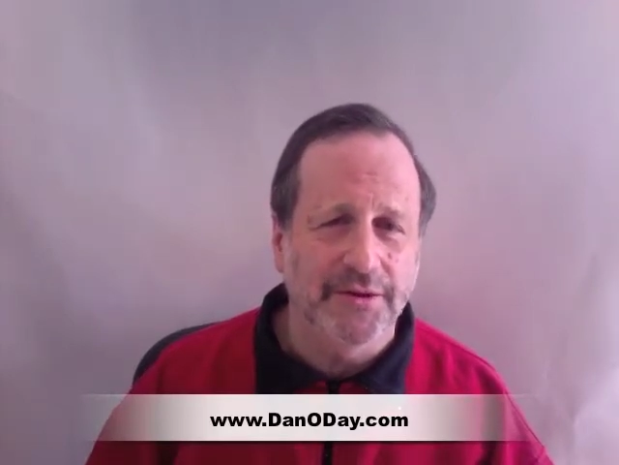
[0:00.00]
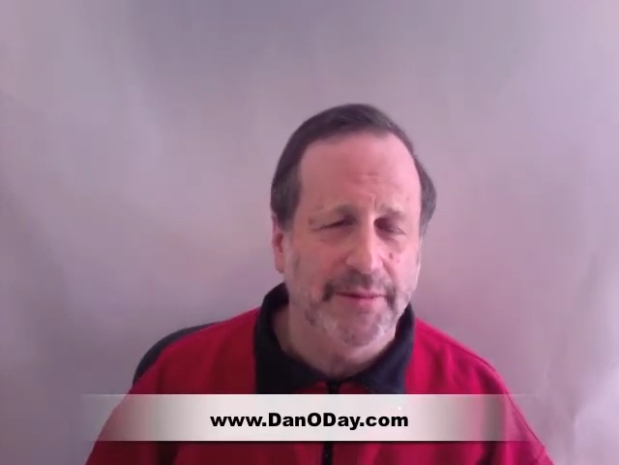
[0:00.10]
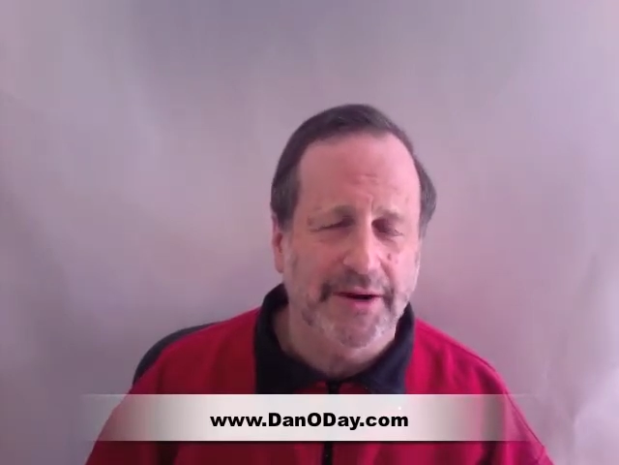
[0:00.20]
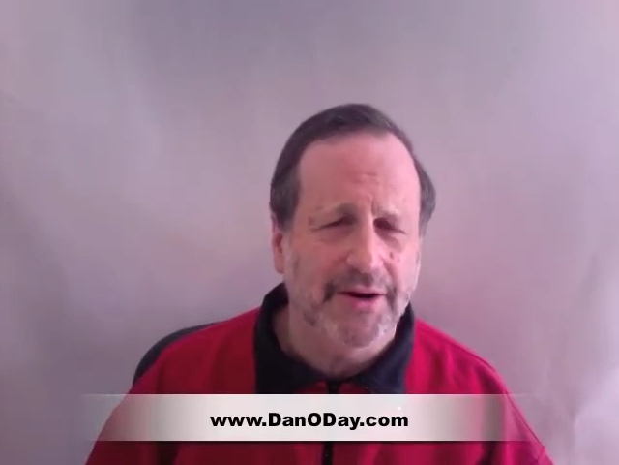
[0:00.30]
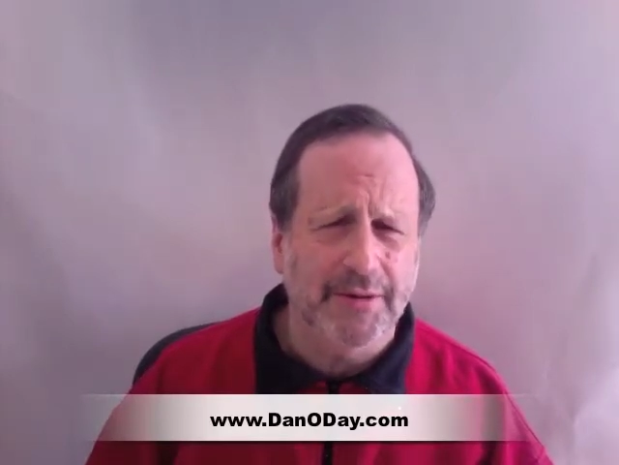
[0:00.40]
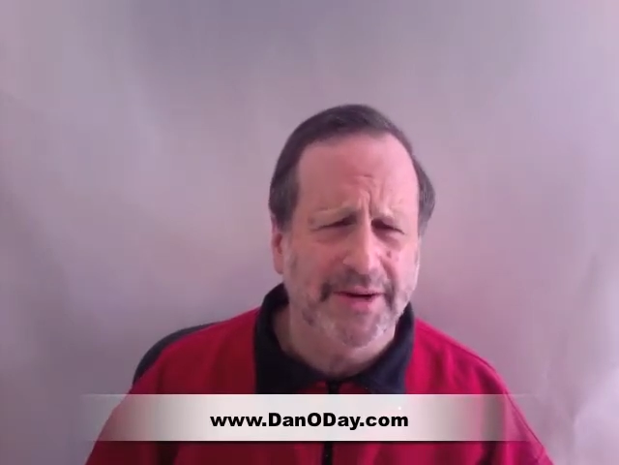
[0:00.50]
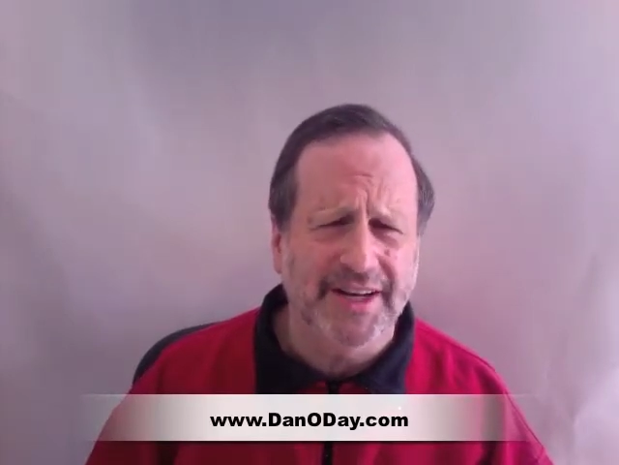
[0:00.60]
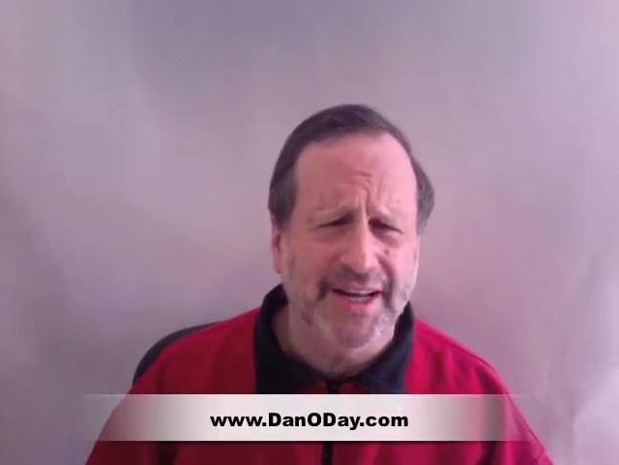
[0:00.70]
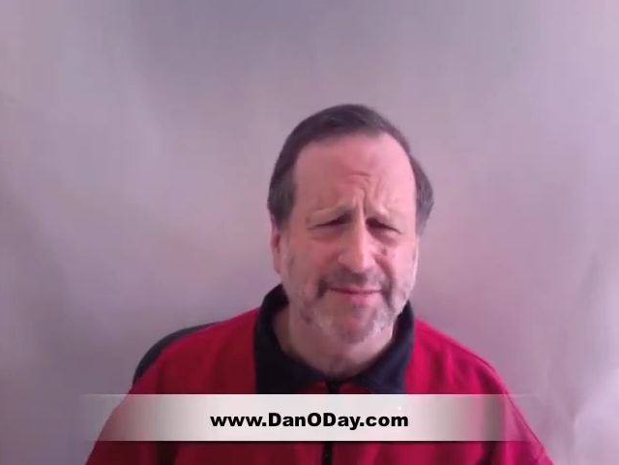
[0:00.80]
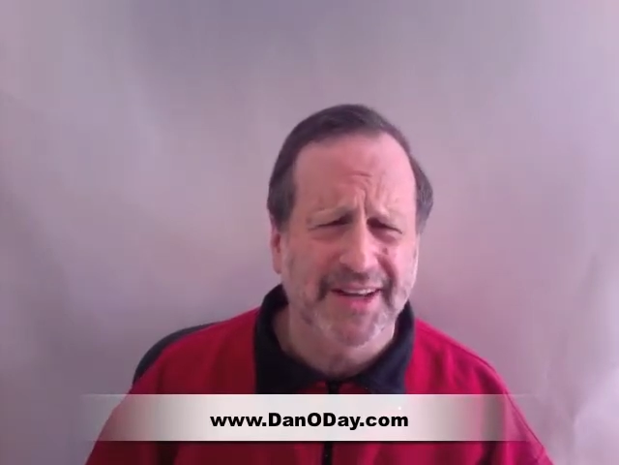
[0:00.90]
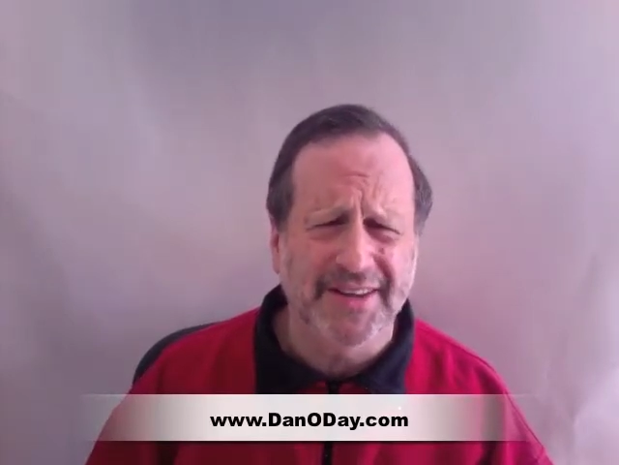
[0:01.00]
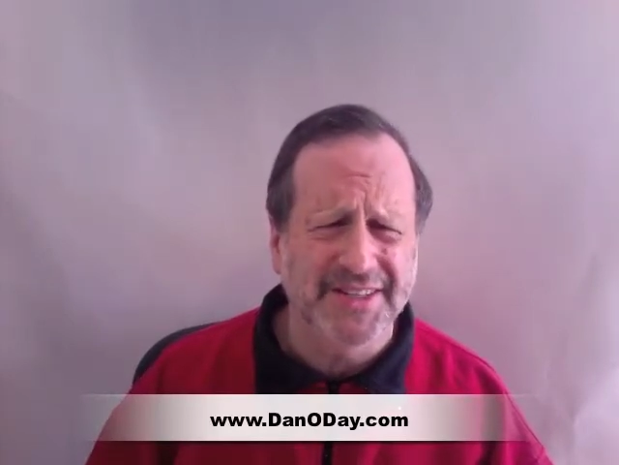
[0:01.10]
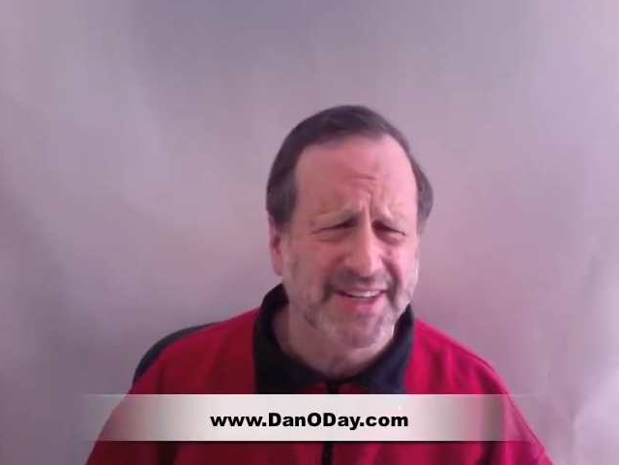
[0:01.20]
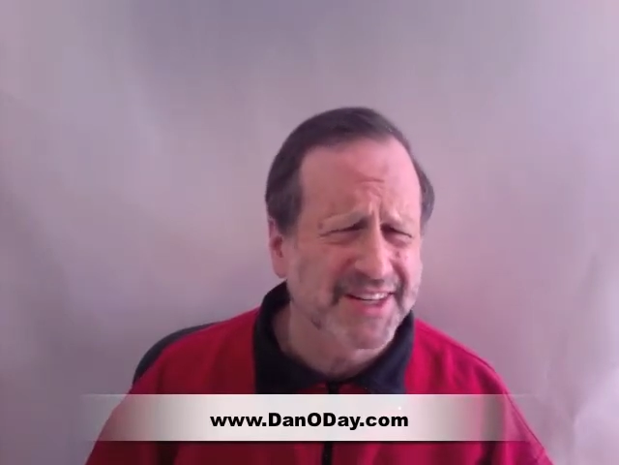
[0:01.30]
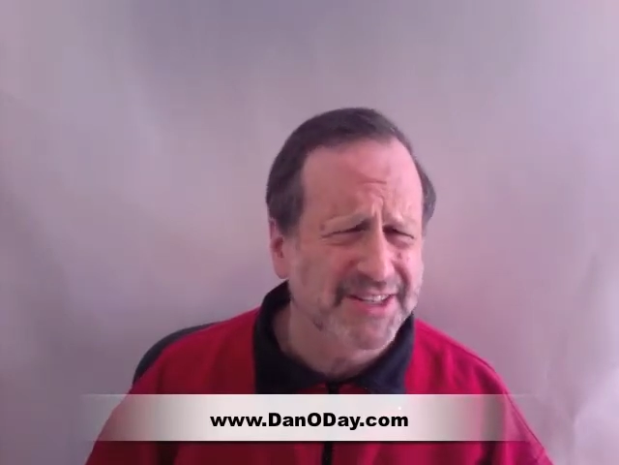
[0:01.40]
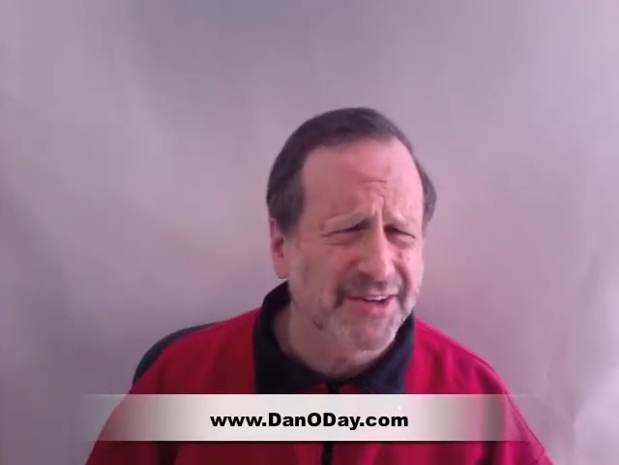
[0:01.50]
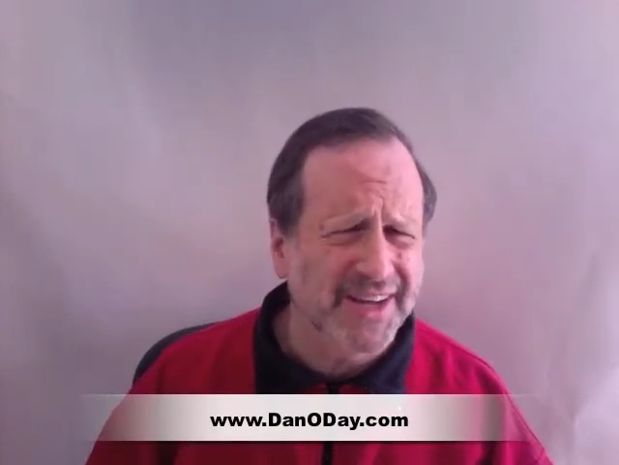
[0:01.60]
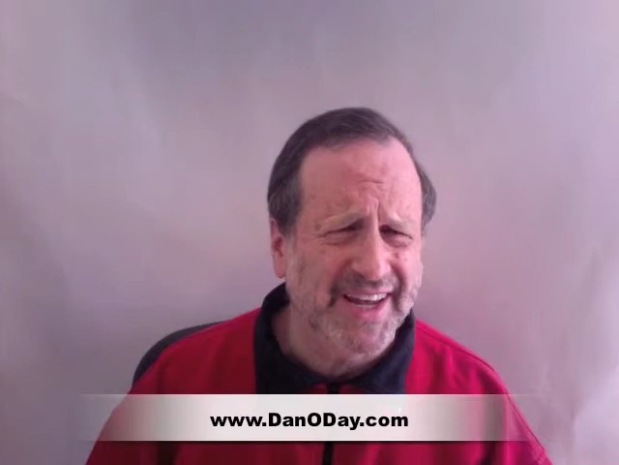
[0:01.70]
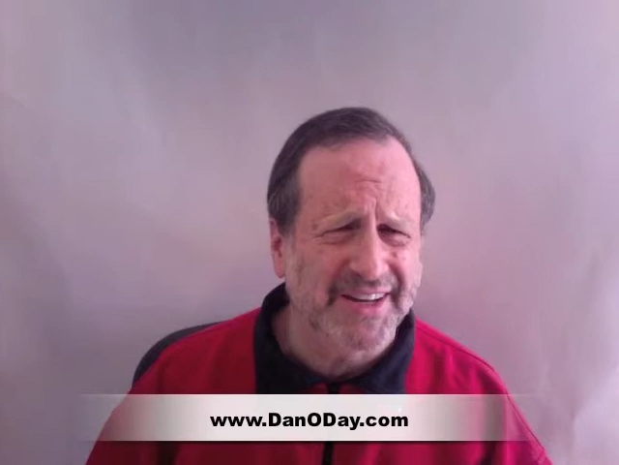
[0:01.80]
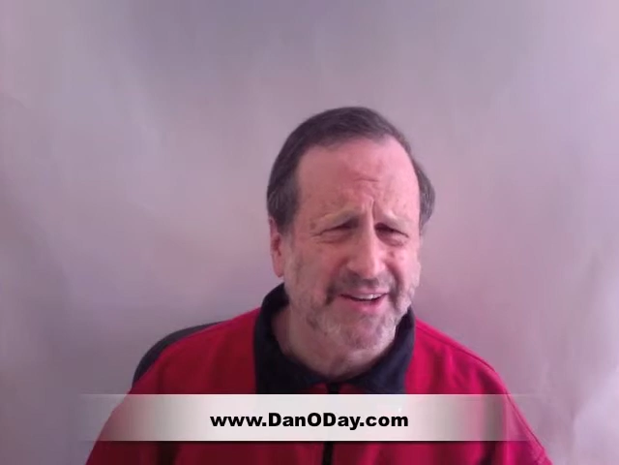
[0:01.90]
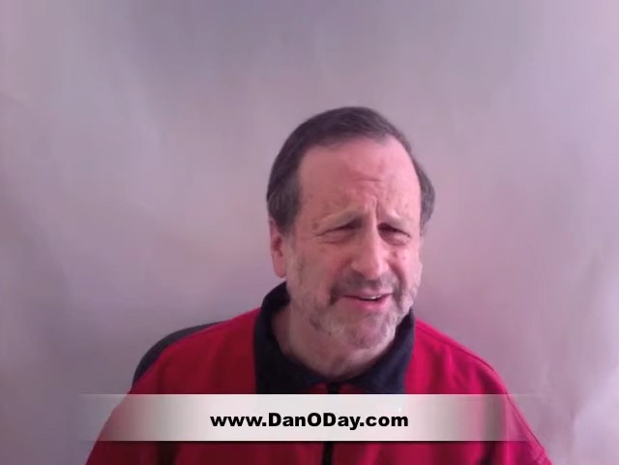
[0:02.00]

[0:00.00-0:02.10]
No matter how many times I listen, I still can't